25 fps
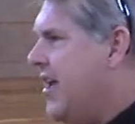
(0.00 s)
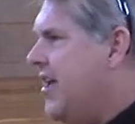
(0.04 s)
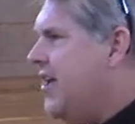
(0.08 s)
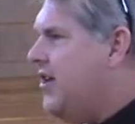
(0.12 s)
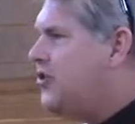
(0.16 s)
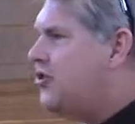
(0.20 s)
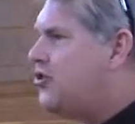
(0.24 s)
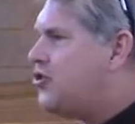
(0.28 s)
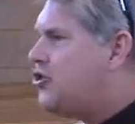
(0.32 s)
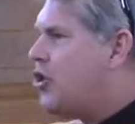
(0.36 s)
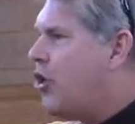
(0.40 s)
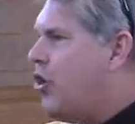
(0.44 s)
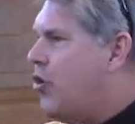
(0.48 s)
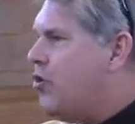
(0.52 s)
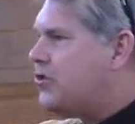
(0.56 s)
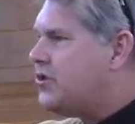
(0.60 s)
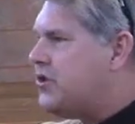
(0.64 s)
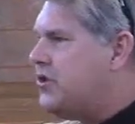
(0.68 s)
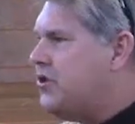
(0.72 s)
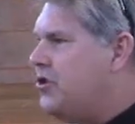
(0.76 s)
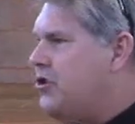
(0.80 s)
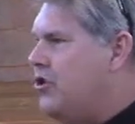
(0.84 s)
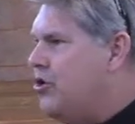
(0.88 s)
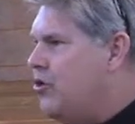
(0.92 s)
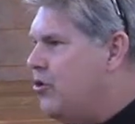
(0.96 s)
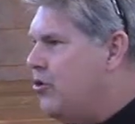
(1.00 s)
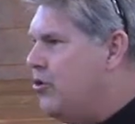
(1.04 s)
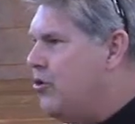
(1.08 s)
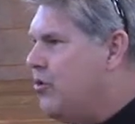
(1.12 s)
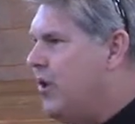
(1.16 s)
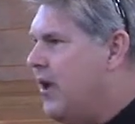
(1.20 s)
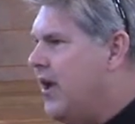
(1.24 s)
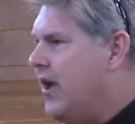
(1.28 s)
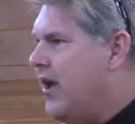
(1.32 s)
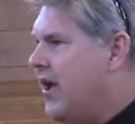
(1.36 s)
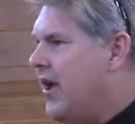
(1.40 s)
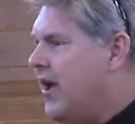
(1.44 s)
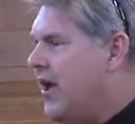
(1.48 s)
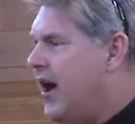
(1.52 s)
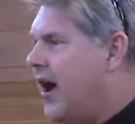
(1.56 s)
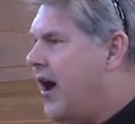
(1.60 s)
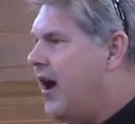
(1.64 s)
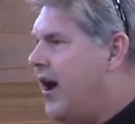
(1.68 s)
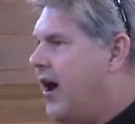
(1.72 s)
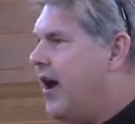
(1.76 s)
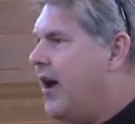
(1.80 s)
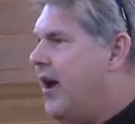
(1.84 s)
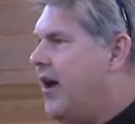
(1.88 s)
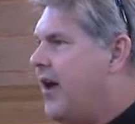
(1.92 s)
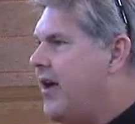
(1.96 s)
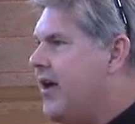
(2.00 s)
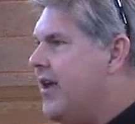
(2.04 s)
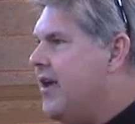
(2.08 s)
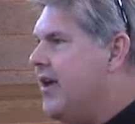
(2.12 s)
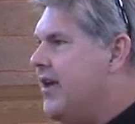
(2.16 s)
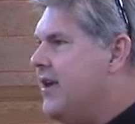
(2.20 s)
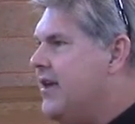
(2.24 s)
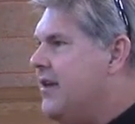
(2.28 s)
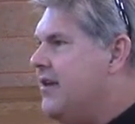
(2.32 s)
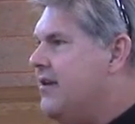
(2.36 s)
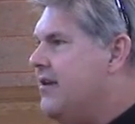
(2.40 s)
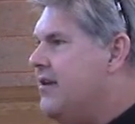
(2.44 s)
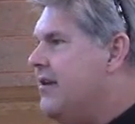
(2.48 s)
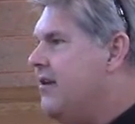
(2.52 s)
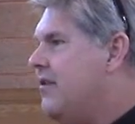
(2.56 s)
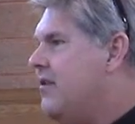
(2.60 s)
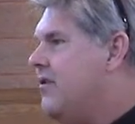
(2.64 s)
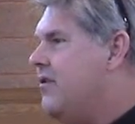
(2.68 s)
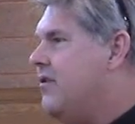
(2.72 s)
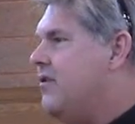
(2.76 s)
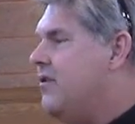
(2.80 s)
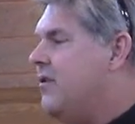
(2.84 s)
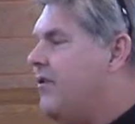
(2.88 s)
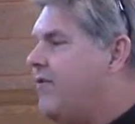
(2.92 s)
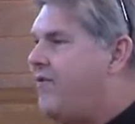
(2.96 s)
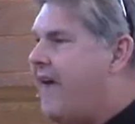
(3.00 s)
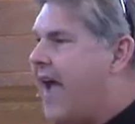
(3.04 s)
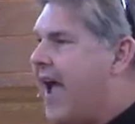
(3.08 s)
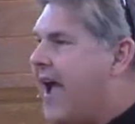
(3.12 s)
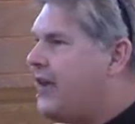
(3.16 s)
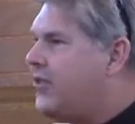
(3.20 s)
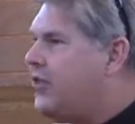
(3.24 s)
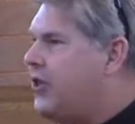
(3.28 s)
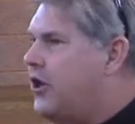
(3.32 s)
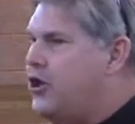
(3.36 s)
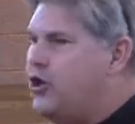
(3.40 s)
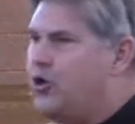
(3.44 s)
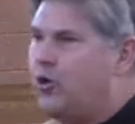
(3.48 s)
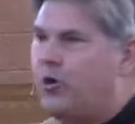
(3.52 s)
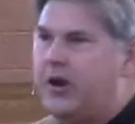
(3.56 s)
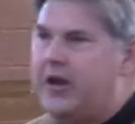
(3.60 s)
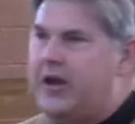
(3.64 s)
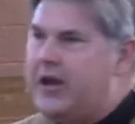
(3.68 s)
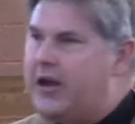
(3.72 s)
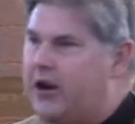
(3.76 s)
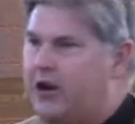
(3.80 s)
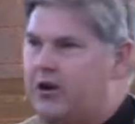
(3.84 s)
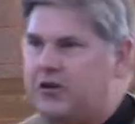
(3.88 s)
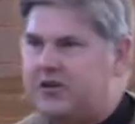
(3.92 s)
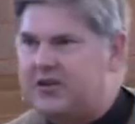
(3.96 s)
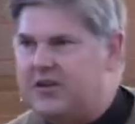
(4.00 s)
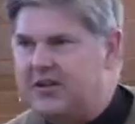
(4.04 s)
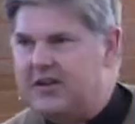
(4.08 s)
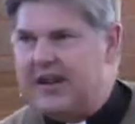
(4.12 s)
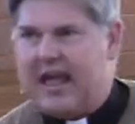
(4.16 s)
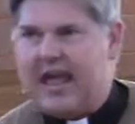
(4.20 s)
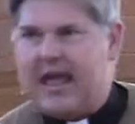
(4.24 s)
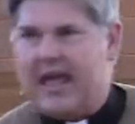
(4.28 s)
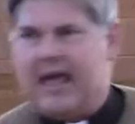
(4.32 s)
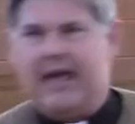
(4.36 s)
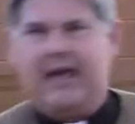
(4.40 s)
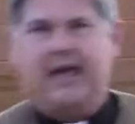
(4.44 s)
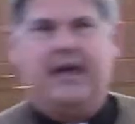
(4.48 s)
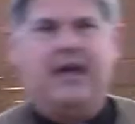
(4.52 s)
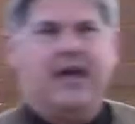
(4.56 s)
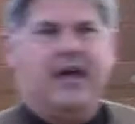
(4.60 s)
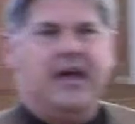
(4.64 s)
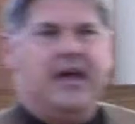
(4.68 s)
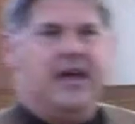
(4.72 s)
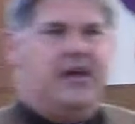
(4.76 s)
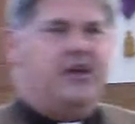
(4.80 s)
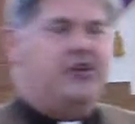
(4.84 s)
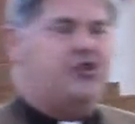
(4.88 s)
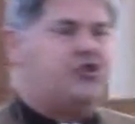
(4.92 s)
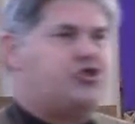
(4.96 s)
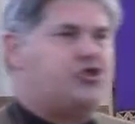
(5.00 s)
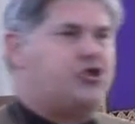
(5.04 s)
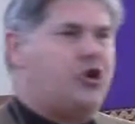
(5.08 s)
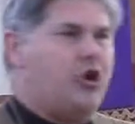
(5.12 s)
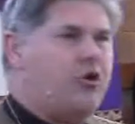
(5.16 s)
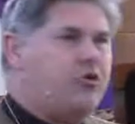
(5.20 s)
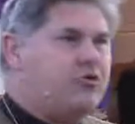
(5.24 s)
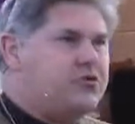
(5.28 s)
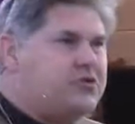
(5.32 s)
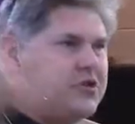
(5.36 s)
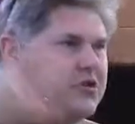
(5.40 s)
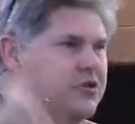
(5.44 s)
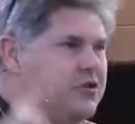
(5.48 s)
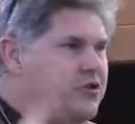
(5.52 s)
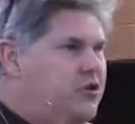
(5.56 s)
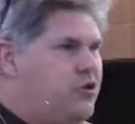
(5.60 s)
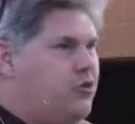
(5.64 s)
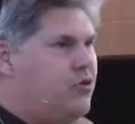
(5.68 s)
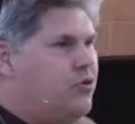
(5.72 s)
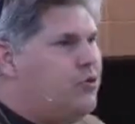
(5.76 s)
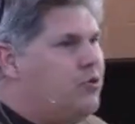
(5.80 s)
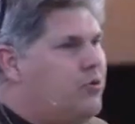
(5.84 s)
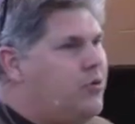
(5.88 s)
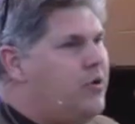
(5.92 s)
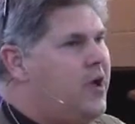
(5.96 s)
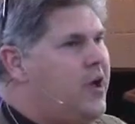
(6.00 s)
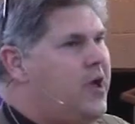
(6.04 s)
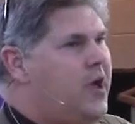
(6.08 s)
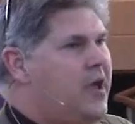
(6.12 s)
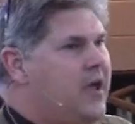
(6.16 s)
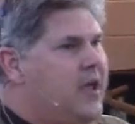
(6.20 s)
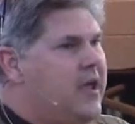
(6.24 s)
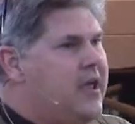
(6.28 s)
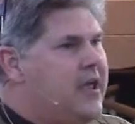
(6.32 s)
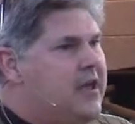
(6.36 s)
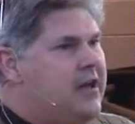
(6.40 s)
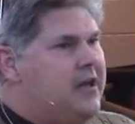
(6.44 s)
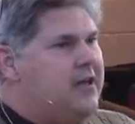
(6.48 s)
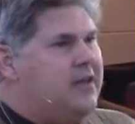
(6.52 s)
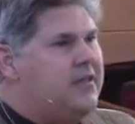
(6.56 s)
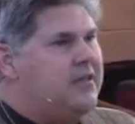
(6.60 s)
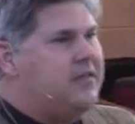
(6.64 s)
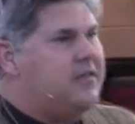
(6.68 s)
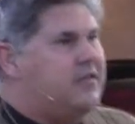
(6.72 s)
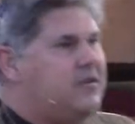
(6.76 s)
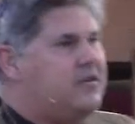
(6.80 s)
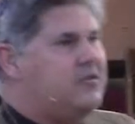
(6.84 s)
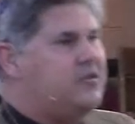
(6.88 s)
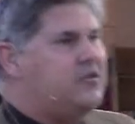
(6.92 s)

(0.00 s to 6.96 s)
He's chosen you uh, in the fact that you're here today. He's chosen you in the